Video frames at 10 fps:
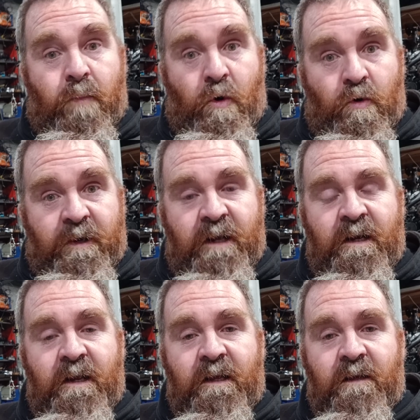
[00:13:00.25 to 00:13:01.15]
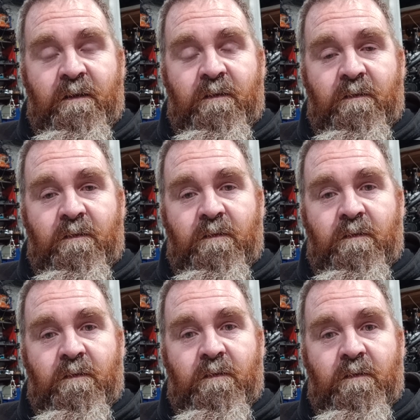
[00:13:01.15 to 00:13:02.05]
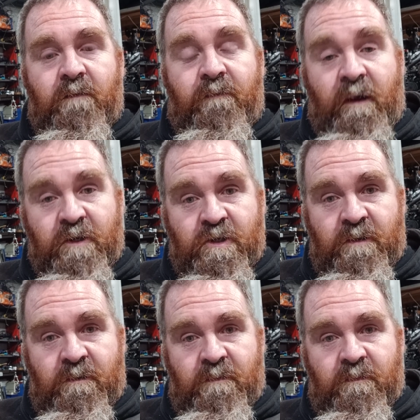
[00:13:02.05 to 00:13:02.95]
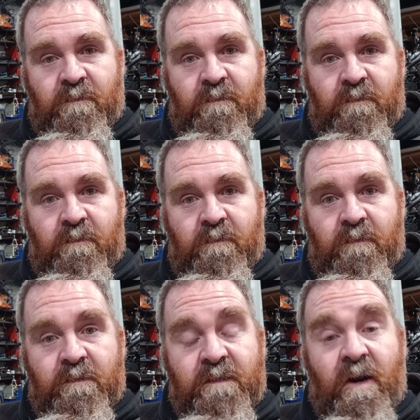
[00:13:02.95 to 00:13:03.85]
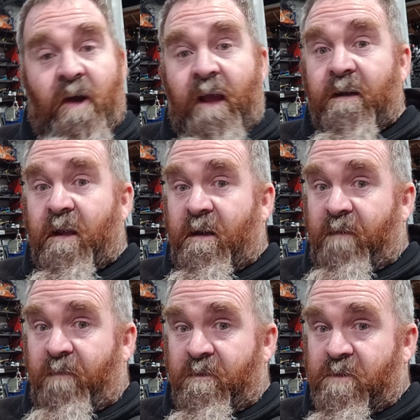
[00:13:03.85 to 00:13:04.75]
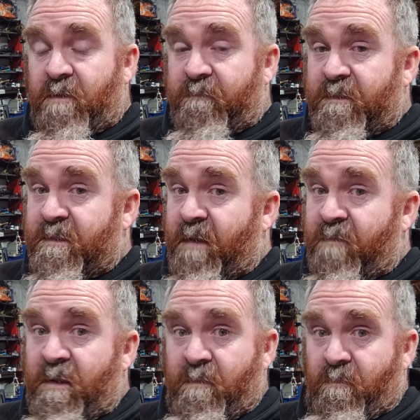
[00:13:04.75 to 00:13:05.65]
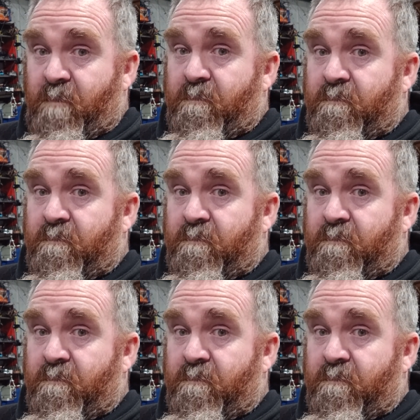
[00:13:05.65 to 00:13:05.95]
Poor kidney function. Said I had kidney function of a 70-year-old.